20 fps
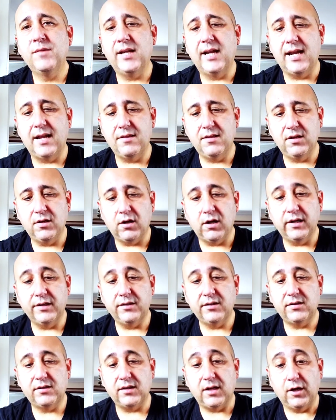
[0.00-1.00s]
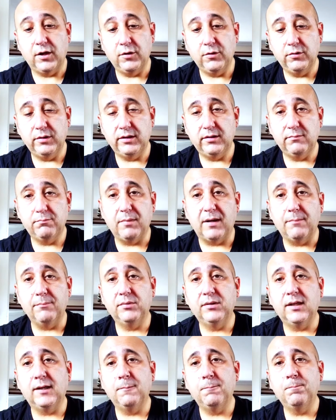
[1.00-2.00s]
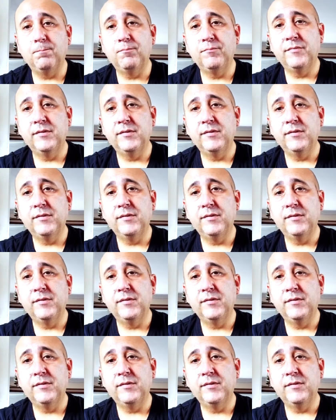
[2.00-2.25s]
and the ISO is bumped up.